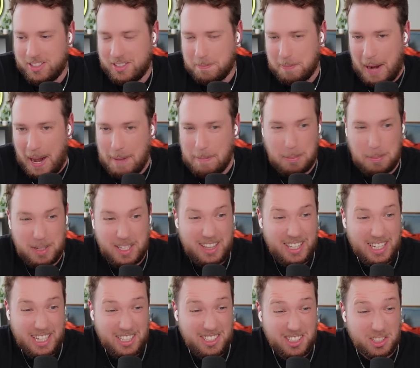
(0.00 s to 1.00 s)
probably
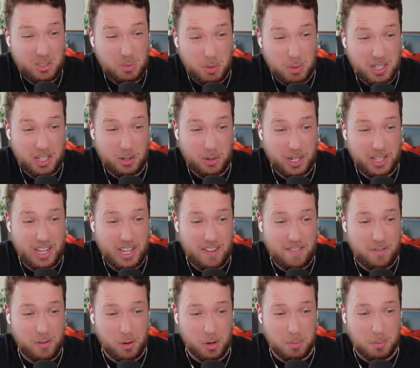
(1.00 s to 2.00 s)
the easiest one to create
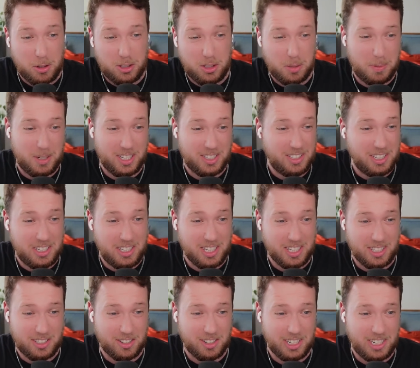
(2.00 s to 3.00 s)
that for, mostly because
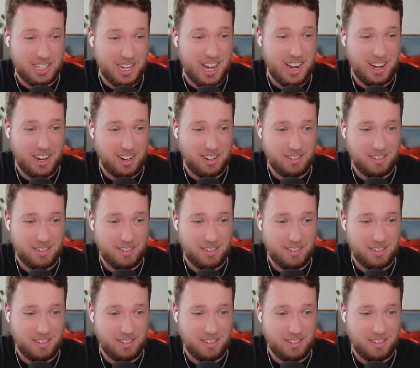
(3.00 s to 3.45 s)
Etienne's already done it.